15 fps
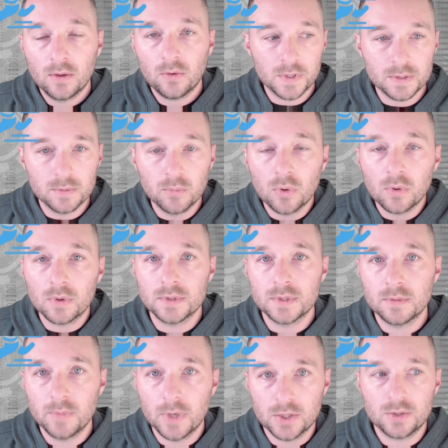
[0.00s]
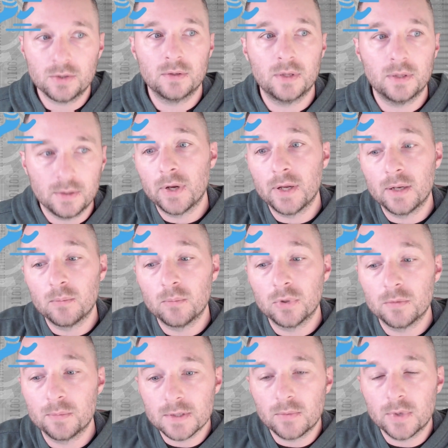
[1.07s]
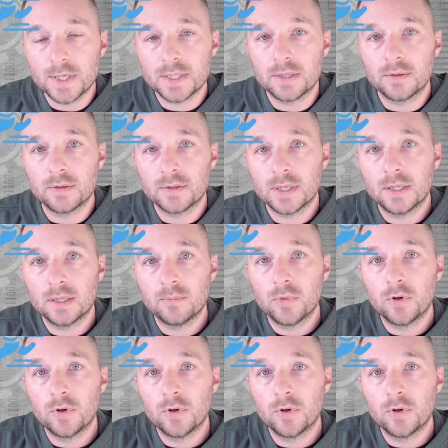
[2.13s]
It's important to make sure that red and blue isn't wasting their time.